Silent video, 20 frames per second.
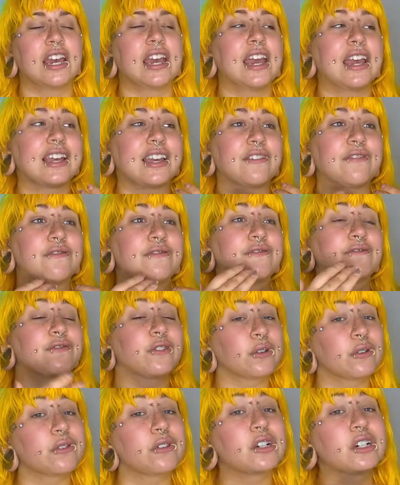It can
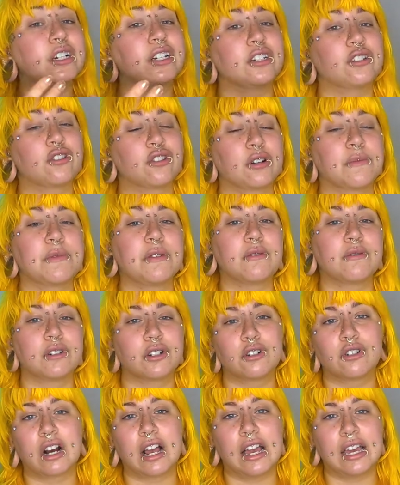further contribute to
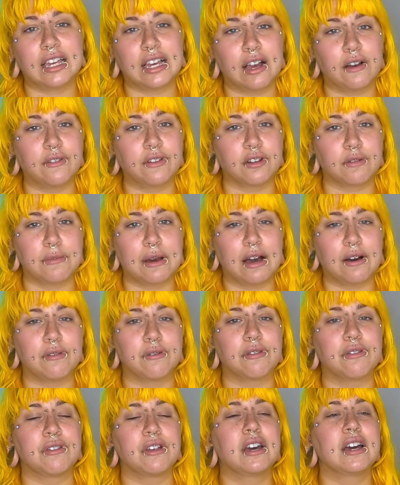drying out your
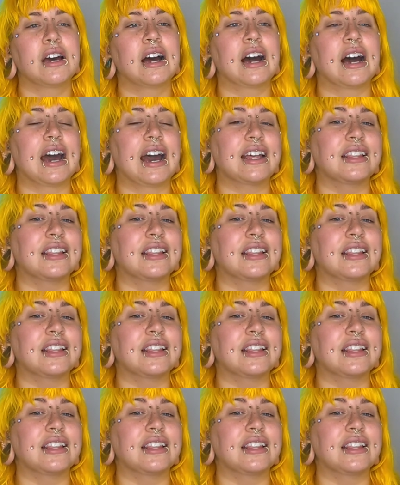mouth uh,